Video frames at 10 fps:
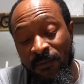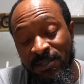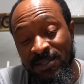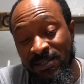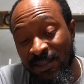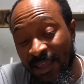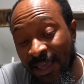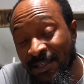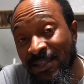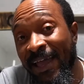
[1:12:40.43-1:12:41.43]
was
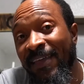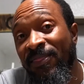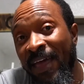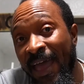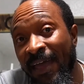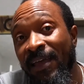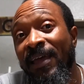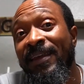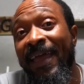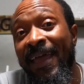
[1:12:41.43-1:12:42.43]
things like
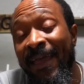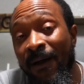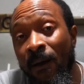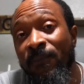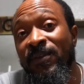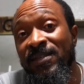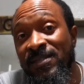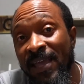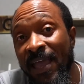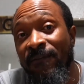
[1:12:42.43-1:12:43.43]
that helped to
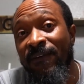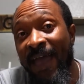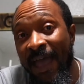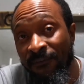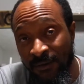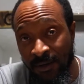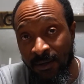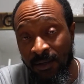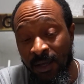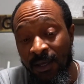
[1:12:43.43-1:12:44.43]
save
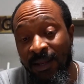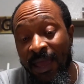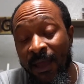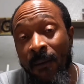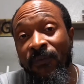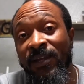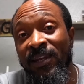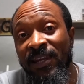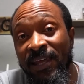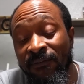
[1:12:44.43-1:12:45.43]
Africa, that helped to
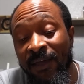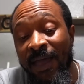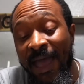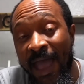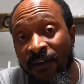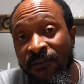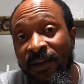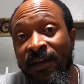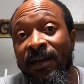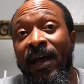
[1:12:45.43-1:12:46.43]
lift
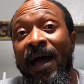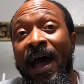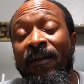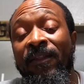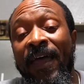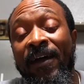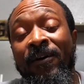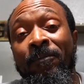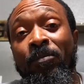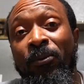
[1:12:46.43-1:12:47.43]
Africa out of that
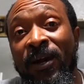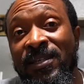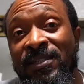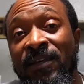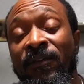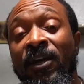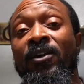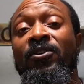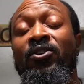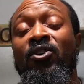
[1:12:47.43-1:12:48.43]
oppressive
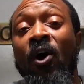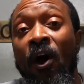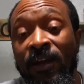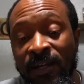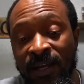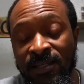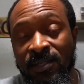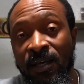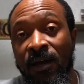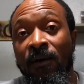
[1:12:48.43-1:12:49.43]

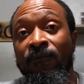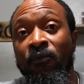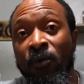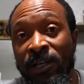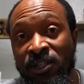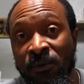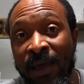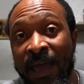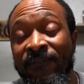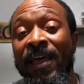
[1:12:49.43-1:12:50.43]
darkness of
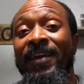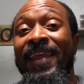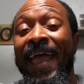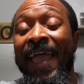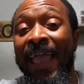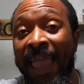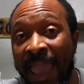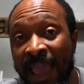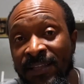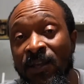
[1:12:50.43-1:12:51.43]
witchcraft that
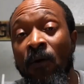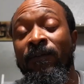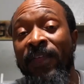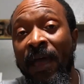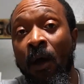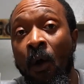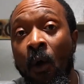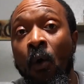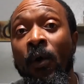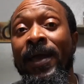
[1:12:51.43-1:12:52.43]
hangs over that
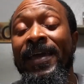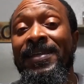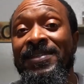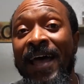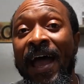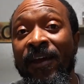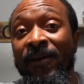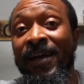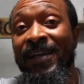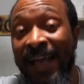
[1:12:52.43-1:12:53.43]
whole
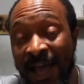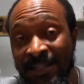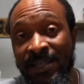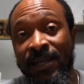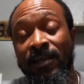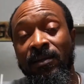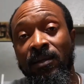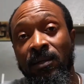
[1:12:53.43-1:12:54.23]
entire continent.